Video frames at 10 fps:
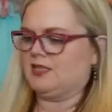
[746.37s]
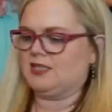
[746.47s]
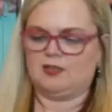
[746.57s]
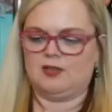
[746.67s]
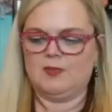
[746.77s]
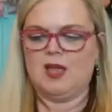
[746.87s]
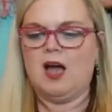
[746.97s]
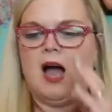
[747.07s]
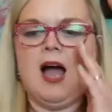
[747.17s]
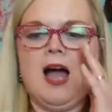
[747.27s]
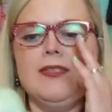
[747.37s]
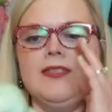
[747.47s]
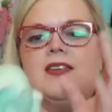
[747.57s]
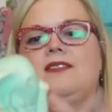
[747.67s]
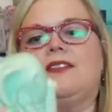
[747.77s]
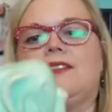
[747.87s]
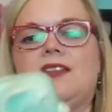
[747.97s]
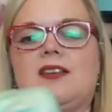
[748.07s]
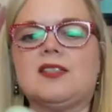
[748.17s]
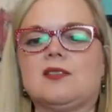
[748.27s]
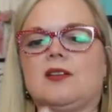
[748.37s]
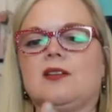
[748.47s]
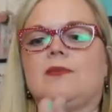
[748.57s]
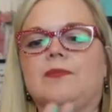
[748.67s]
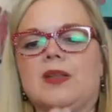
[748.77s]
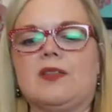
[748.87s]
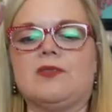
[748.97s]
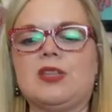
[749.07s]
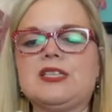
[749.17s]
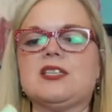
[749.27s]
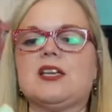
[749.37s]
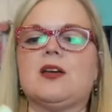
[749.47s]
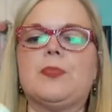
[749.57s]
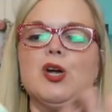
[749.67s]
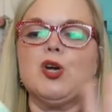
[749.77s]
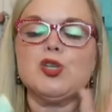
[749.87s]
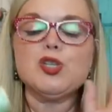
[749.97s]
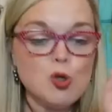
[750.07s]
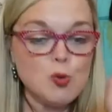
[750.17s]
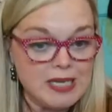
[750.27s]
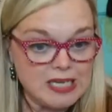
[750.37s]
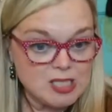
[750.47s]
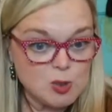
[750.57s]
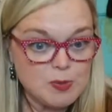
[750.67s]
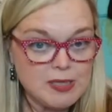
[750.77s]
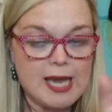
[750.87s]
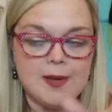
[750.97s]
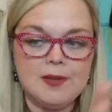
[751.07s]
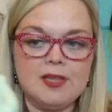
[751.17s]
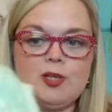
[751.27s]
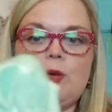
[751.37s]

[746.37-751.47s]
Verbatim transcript: little. I think that this this appears to me to be a little